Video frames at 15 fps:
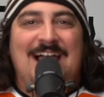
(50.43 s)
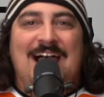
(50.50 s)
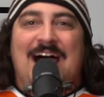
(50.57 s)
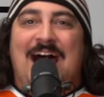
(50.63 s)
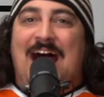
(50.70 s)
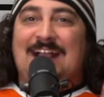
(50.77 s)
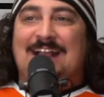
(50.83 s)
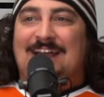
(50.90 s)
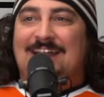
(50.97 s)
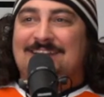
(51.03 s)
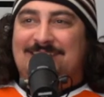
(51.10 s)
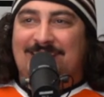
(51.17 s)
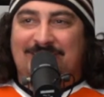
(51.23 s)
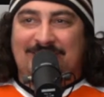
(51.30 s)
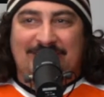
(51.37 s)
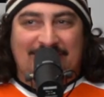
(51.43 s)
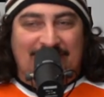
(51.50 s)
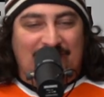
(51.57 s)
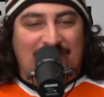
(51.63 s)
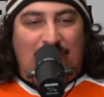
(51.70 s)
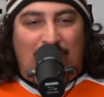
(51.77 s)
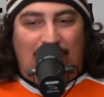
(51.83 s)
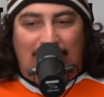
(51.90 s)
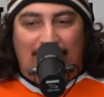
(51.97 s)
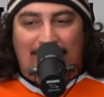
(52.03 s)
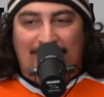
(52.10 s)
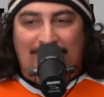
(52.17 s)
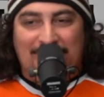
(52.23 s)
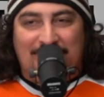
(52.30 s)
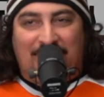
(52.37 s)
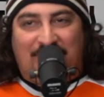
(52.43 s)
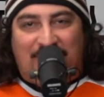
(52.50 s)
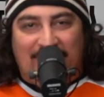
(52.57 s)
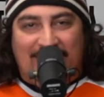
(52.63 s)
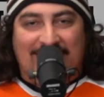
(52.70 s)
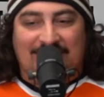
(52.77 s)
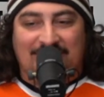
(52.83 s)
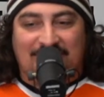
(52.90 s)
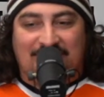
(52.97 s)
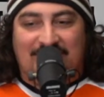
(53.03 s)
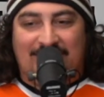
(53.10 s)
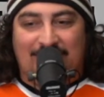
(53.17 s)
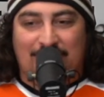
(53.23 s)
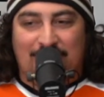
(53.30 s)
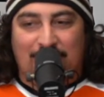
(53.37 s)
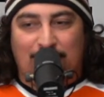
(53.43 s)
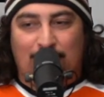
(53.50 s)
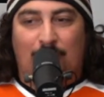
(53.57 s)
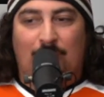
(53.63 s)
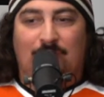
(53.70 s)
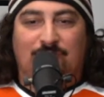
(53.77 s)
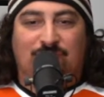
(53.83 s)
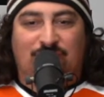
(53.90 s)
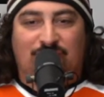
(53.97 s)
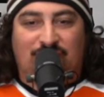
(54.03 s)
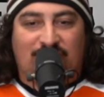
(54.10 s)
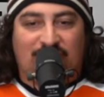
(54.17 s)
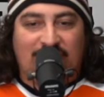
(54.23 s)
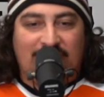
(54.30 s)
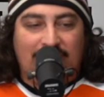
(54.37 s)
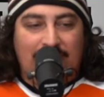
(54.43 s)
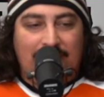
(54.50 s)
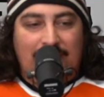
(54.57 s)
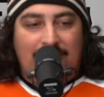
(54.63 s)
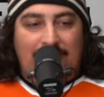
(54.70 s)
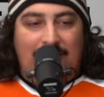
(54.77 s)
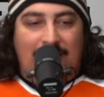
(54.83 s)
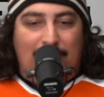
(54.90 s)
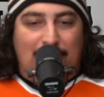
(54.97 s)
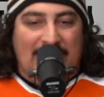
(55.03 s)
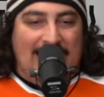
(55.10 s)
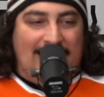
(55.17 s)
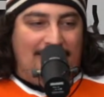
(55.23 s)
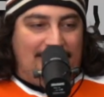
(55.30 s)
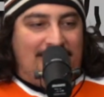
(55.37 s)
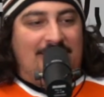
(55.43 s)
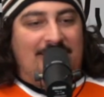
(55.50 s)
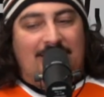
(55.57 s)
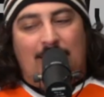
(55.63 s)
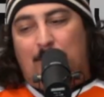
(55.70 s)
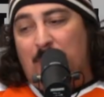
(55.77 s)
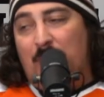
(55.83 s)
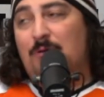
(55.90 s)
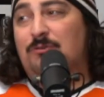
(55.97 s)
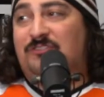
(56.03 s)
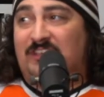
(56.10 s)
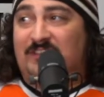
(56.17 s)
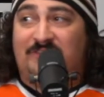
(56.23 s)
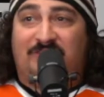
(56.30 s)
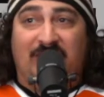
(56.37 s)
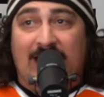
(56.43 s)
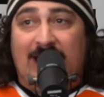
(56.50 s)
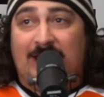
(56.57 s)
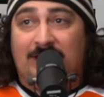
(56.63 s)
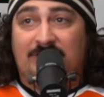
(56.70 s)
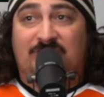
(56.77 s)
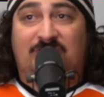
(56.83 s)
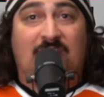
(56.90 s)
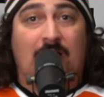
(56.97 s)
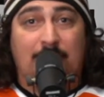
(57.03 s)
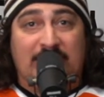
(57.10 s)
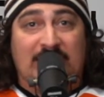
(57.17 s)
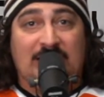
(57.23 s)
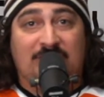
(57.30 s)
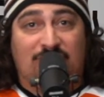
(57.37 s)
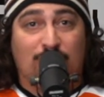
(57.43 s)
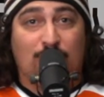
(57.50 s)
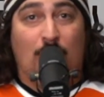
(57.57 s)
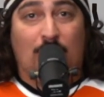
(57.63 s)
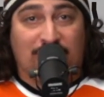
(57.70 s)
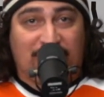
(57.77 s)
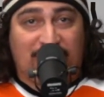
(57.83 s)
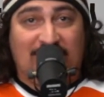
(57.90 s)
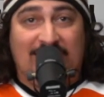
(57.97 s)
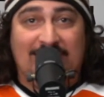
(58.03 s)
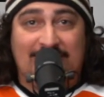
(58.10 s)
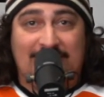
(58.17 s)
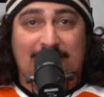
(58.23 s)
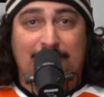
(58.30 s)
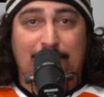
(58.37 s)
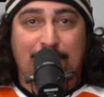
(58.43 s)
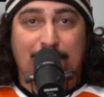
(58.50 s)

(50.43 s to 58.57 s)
gotta tell you, of all the things that are the worst about opposing fans coming into our stadium,